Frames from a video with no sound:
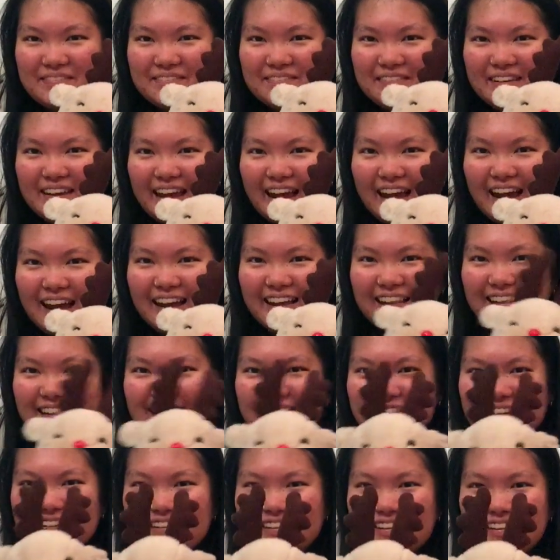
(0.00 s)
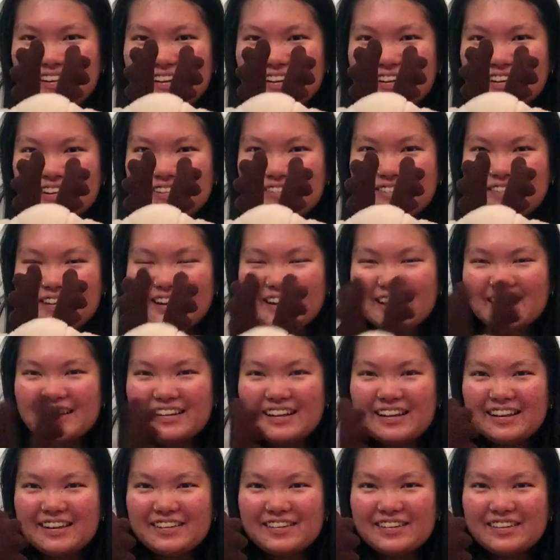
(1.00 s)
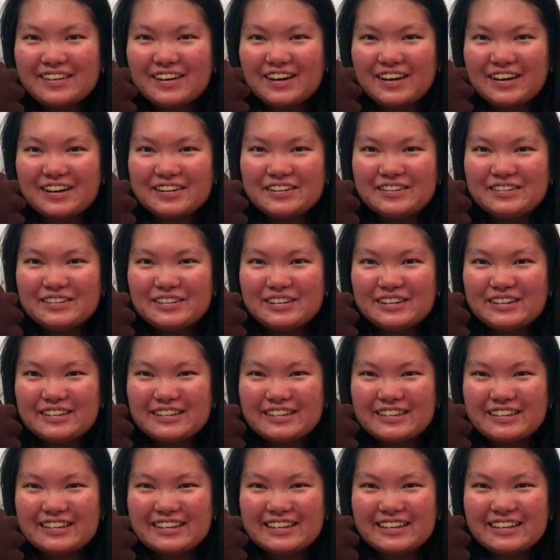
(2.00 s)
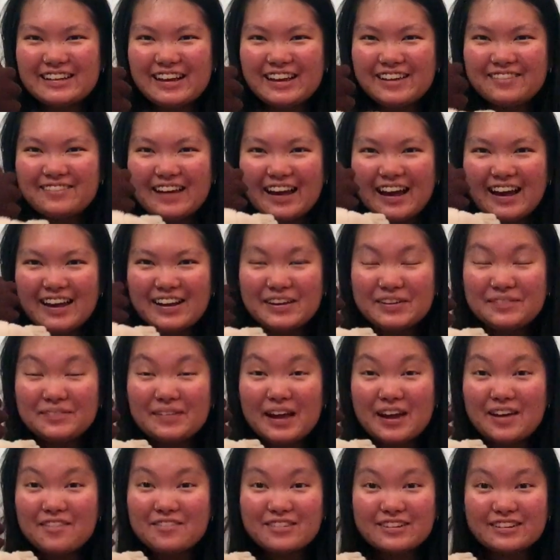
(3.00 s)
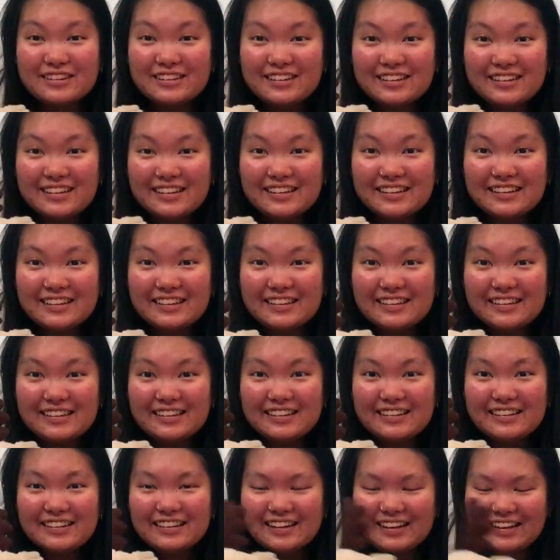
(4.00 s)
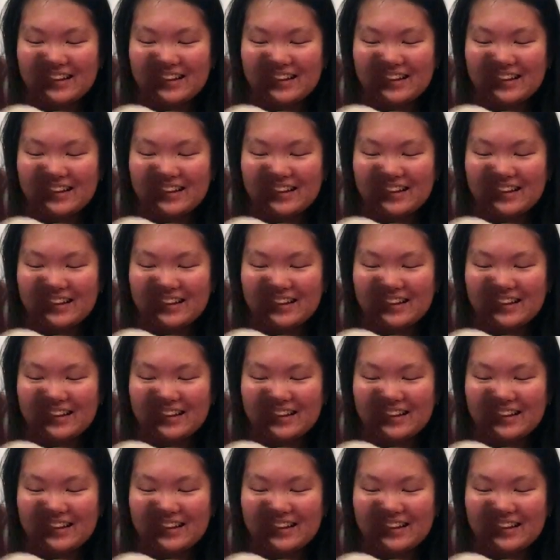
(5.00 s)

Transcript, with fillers: but yeah, this is him. I guess that you could call it tradition. I've had him ever since.